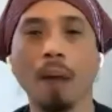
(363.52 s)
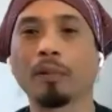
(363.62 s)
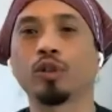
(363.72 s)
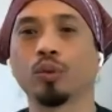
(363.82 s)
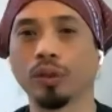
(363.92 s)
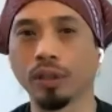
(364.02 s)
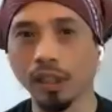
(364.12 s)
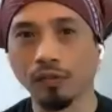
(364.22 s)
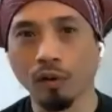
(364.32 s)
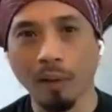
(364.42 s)

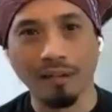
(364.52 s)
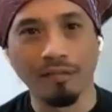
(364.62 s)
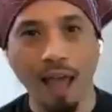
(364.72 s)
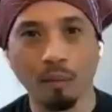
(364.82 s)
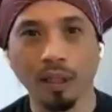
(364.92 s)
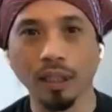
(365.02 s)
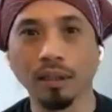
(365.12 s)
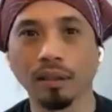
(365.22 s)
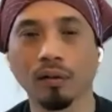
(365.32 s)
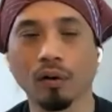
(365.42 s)
opportunities for my
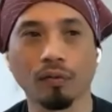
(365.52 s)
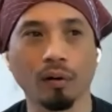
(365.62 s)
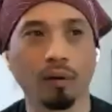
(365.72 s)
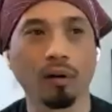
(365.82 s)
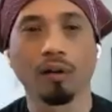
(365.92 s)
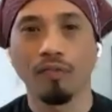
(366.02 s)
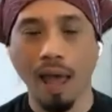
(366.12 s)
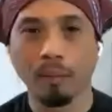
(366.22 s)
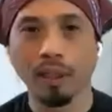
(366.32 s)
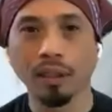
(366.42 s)
family or for her
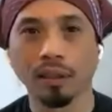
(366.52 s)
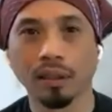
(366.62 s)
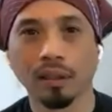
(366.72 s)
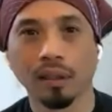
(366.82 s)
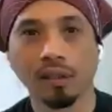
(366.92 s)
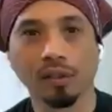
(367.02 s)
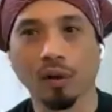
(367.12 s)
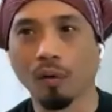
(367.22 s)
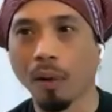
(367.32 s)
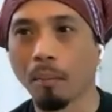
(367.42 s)
family.
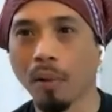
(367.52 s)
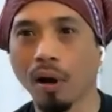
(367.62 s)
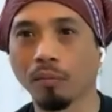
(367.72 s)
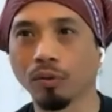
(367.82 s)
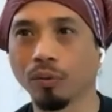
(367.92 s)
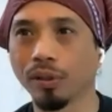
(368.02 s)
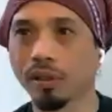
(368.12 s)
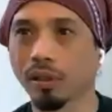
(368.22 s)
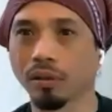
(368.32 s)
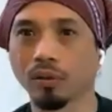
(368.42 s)
So my mom, who
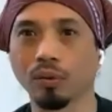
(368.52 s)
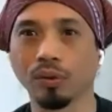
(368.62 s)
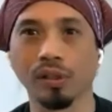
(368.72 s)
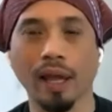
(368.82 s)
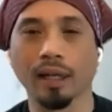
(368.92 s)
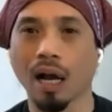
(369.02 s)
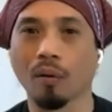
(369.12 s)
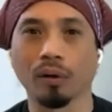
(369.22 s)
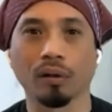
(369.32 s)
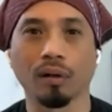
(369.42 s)
was like
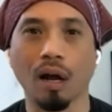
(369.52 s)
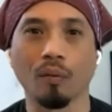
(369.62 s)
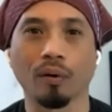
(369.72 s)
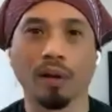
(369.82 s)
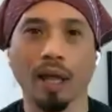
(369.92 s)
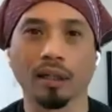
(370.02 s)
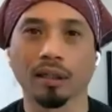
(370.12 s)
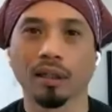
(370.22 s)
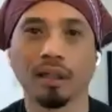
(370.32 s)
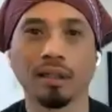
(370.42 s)
our like
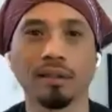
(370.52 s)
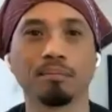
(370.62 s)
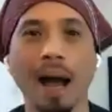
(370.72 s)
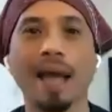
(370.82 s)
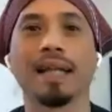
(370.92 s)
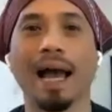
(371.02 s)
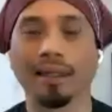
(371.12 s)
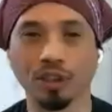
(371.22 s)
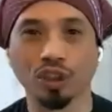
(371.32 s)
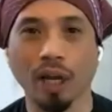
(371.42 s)
my
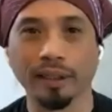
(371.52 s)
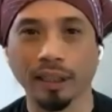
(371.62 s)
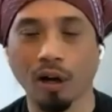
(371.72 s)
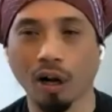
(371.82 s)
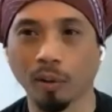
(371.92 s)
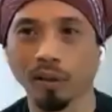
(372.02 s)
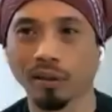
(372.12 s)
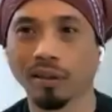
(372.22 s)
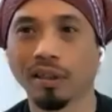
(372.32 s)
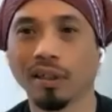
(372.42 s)
knight in shining
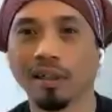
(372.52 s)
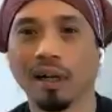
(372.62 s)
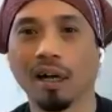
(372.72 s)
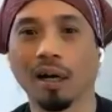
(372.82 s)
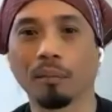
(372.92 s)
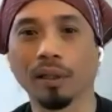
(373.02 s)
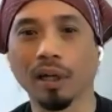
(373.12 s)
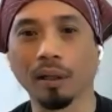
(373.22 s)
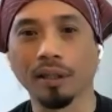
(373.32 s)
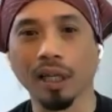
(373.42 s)
armor,
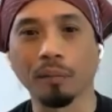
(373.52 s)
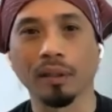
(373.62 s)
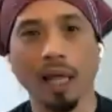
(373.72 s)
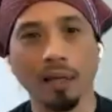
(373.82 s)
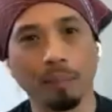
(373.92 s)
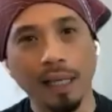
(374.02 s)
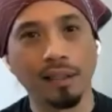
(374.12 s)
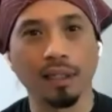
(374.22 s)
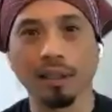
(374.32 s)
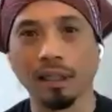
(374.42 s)
kind of came in, like
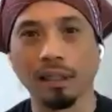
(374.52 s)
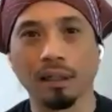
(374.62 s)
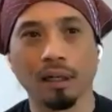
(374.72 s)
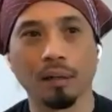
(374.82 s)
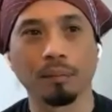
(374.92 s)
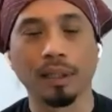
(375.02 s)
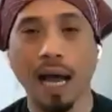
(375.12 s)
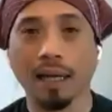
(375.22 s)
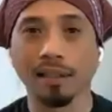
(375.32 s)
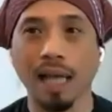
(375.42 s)
basically
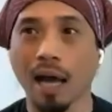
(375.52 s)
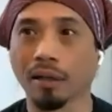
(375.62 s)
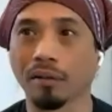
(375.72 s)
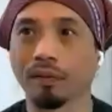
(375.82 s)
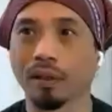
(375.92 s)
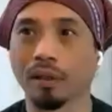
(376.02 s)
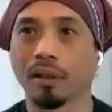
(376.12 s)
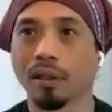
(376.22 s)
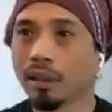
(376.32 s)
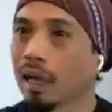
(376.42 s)
got us out
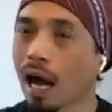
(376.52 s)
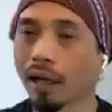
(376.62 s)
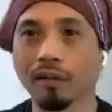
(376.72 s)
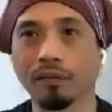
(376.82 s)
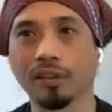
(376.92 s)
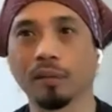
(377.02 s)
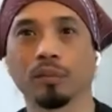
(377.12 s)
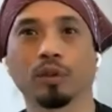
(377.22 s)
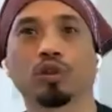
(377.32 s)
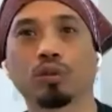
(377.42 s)
of
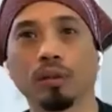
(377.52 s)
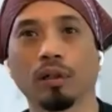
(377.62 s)
some